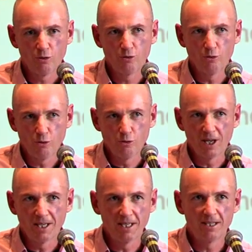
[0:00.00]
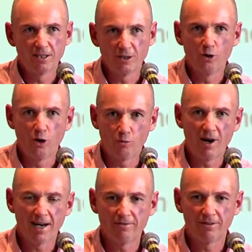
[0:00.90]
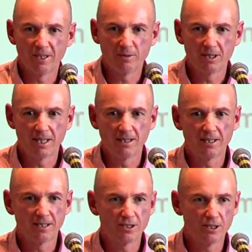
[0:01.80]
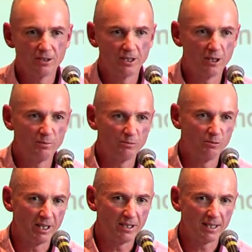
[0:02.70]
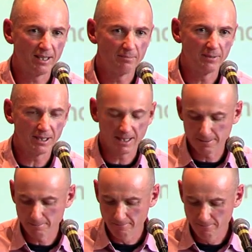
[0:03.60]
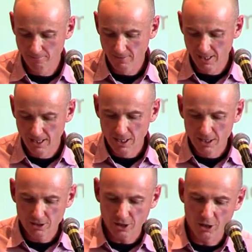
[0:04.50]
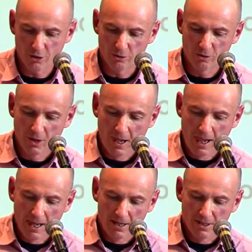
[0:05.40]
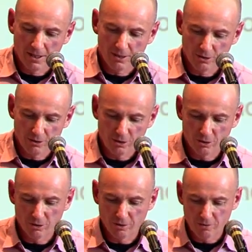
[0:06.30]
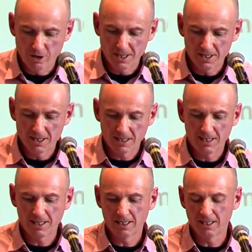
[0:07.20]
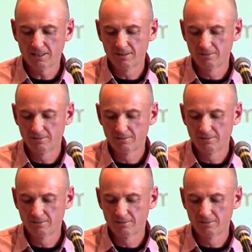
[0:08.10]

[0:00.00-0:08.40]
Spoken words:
who they need to not rat for them to get the socially optimal outcome, okay? So as soon as you define these clear